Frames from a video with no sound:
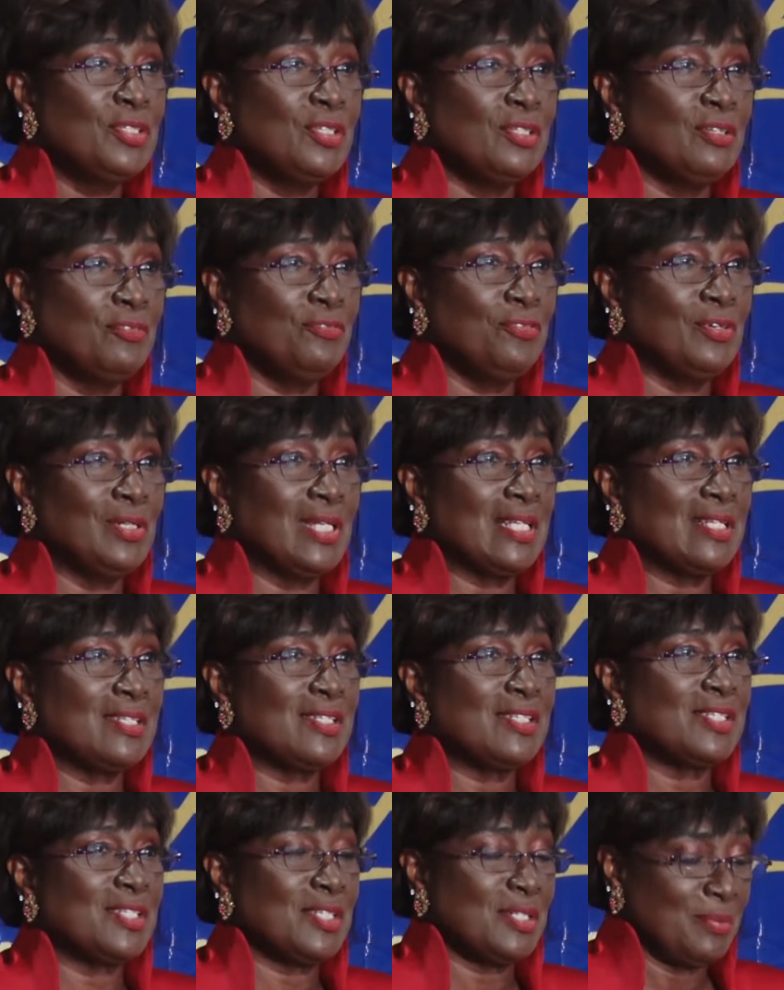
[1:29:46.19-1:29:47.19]
to the
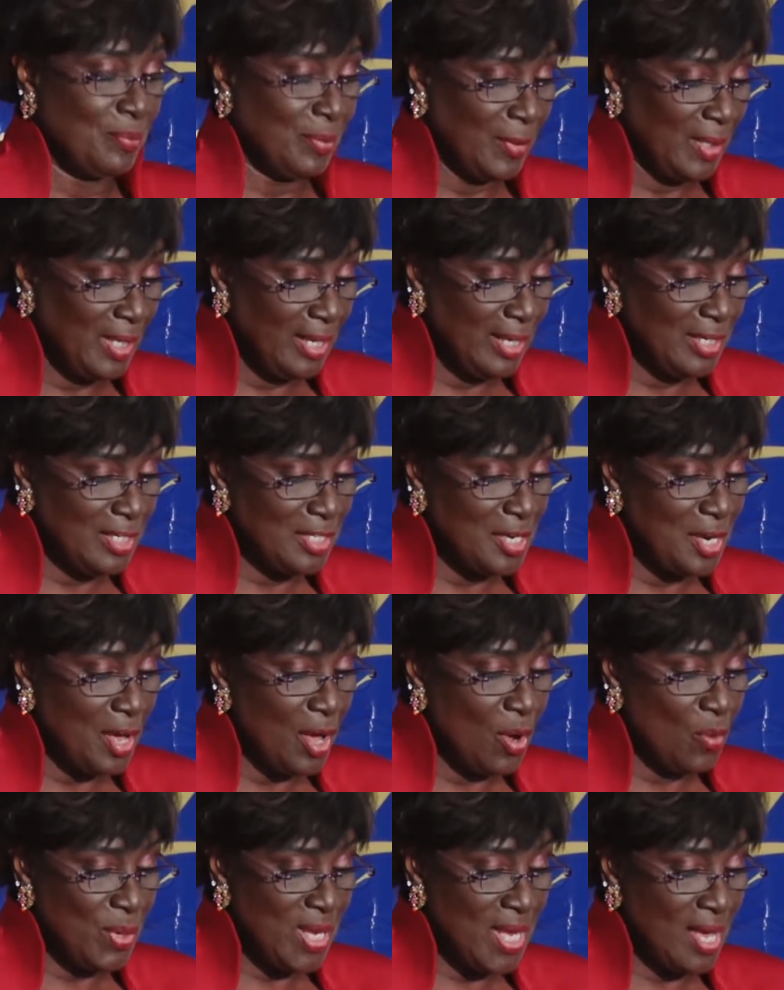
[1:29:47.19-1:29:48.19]
fullest. And
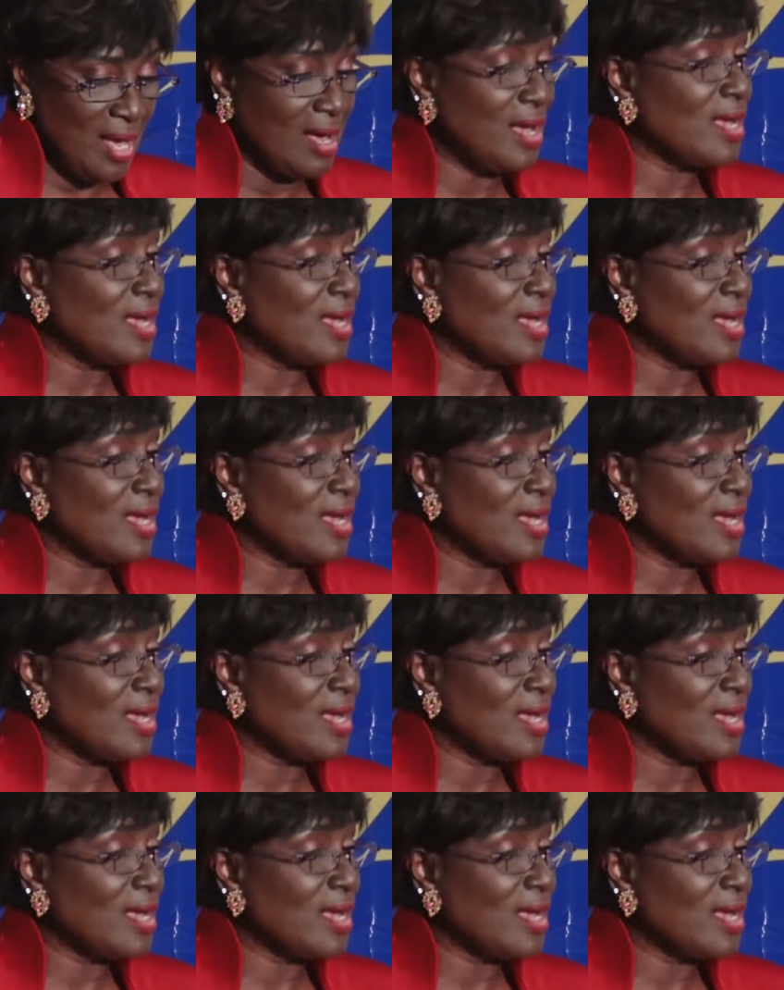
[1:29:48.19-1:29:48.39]
now we